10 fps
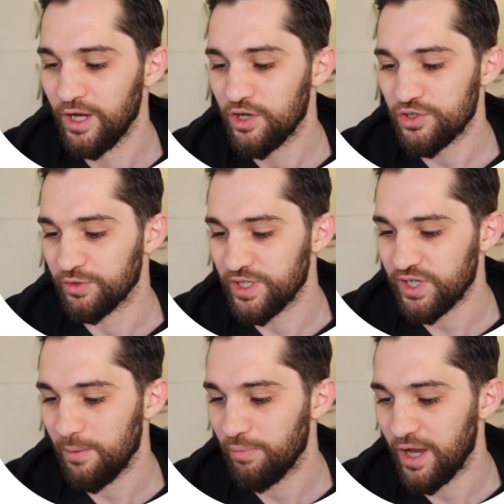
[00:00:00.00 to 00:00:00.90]
So in this
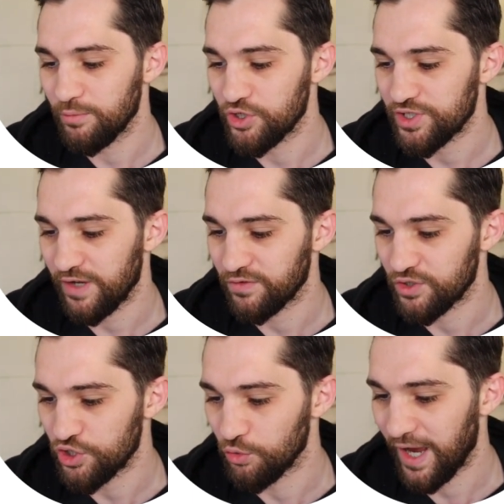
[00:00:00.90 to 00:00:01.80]
campaign, we just have the
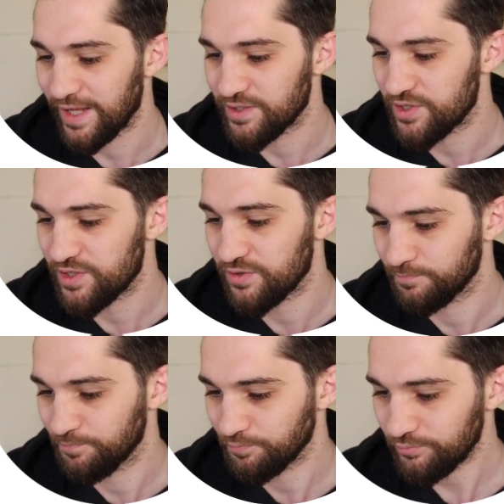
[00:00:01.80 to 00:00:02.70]
2 ads.
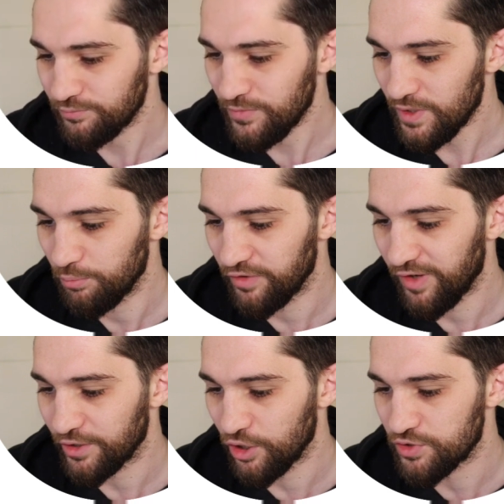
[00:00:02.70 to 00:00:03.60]
But if
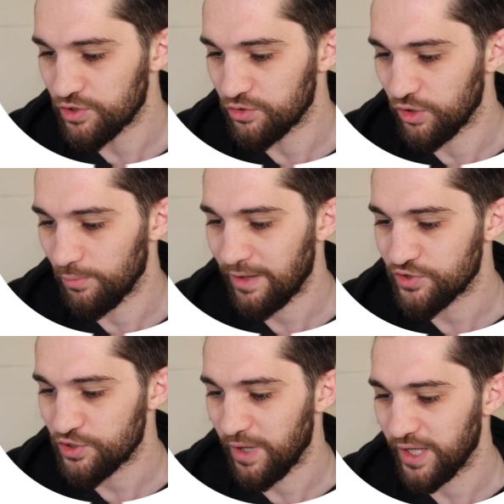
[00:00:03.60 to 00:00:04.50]
I go to
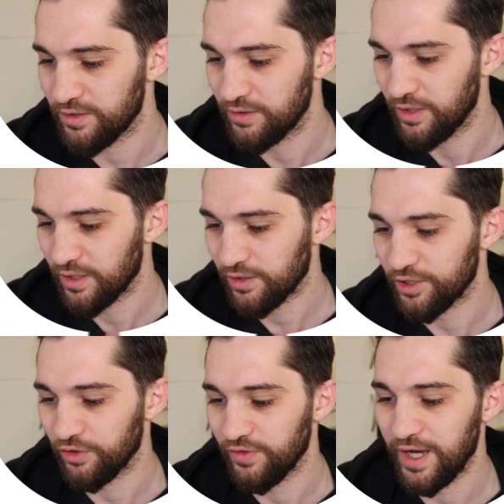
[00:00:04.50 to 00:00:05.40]
amount spent,
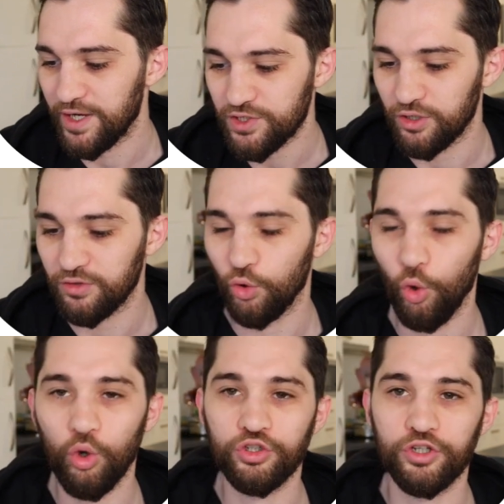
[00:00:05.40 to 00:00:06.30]
click on that, it's going to
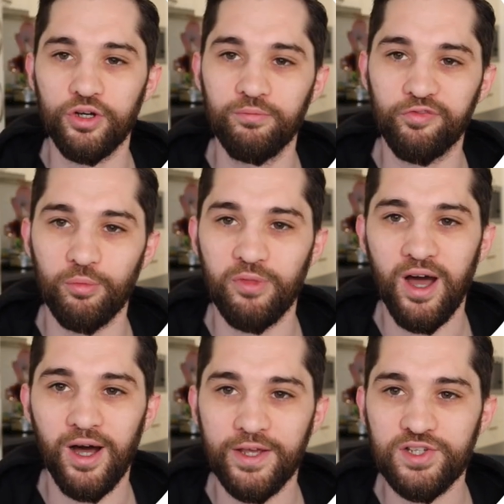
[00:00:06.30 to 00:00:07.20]
order them from the
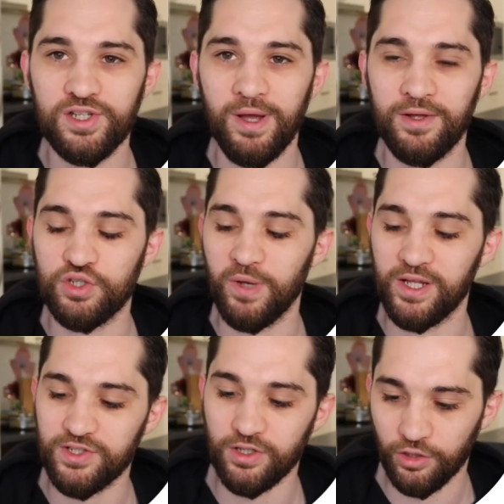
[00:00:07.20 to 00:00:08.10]
highest amount
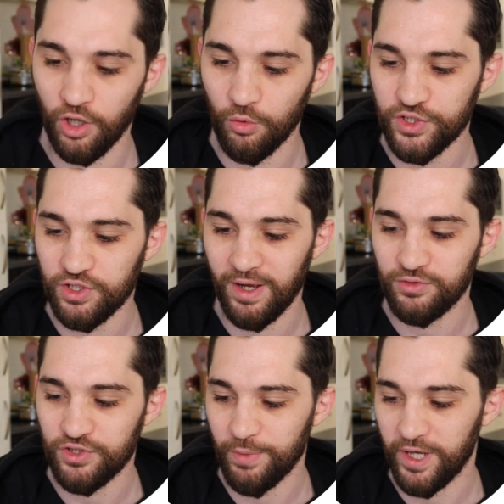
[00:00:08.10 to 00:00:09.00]
spent to the lowest
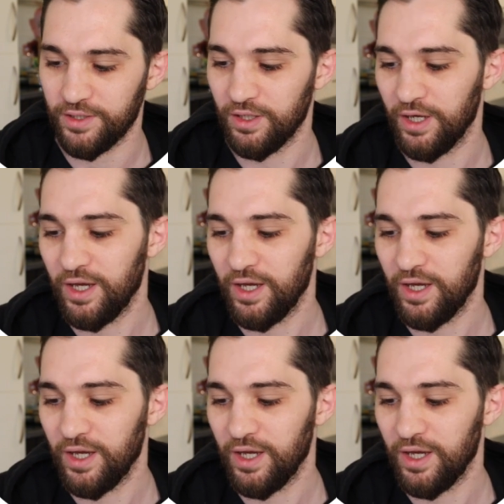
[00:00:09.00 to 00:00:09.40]
amount spent.